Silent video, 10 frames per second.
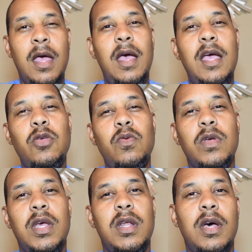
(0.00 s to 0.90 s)
and you
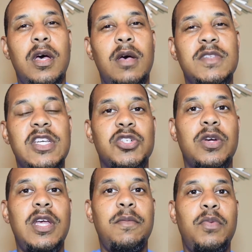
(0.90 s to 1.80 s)
can set your
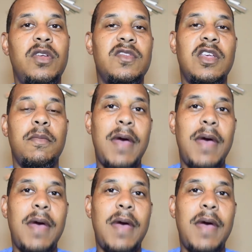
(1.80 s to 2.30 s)
inputs and your